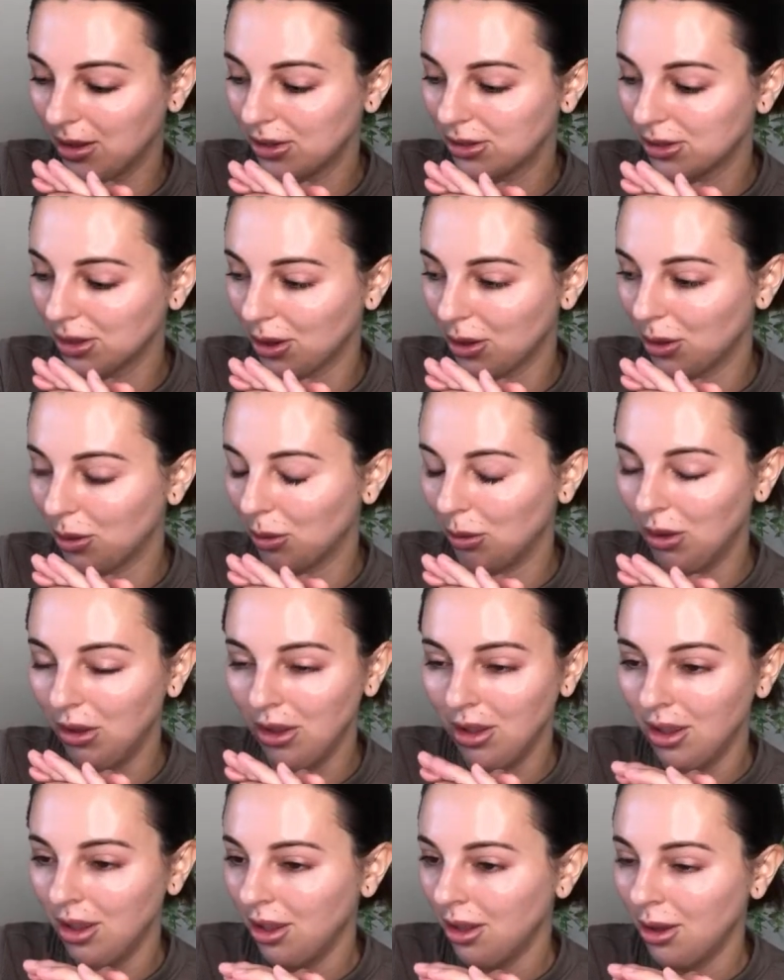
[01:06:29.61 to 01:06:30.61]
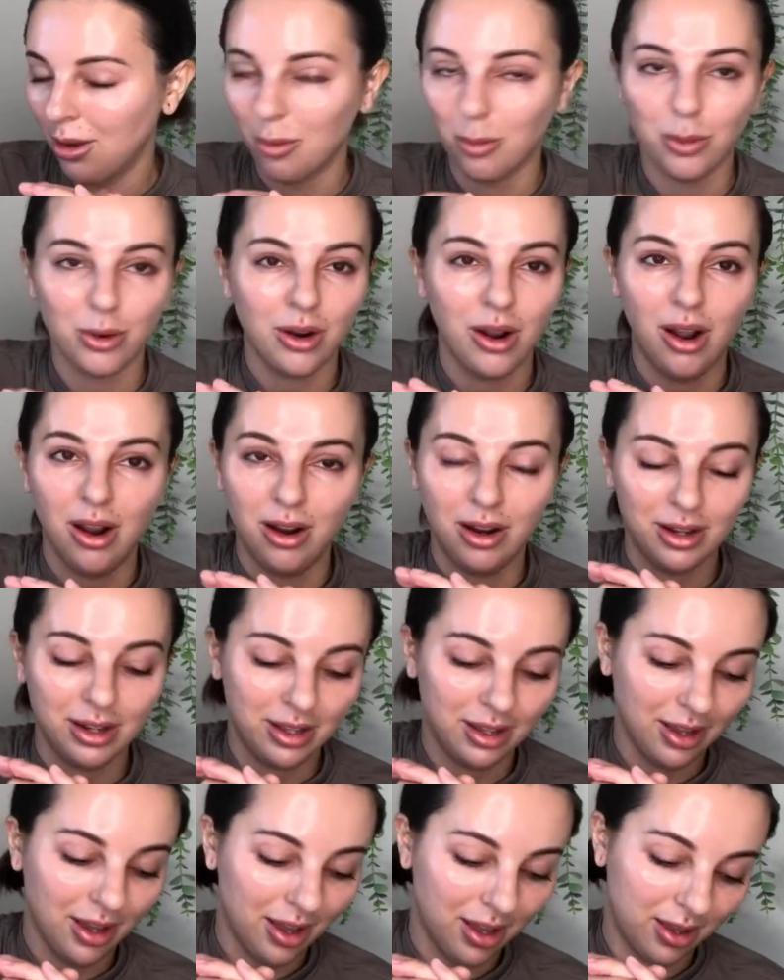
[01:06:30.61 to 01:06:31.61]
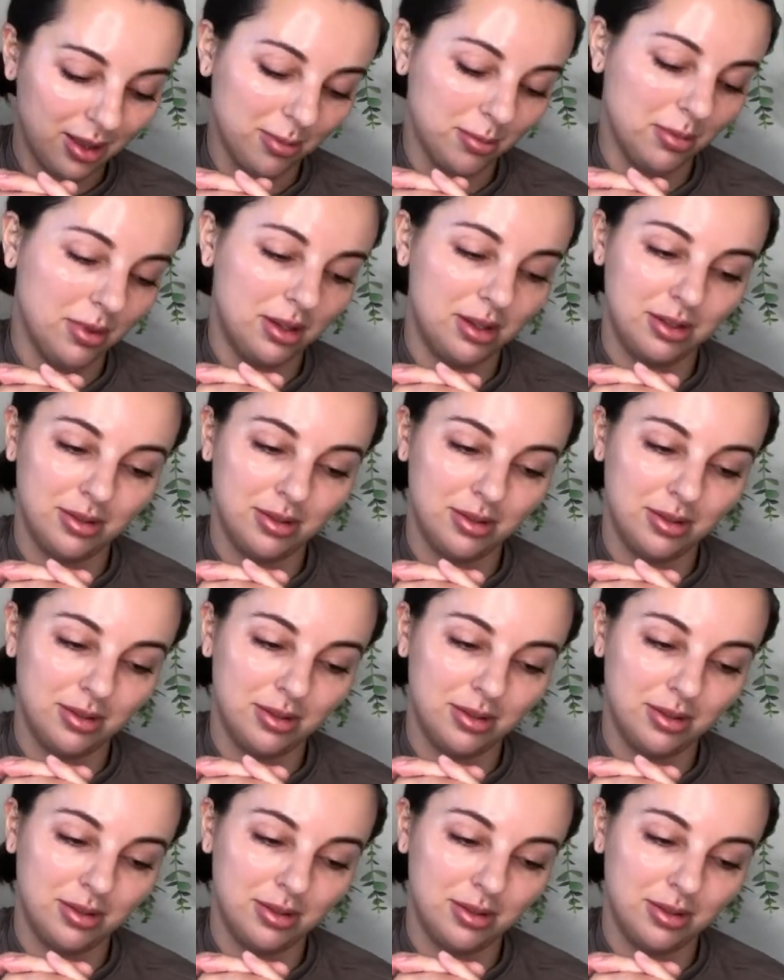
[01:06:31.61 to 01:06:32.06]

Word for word: So we're already, um,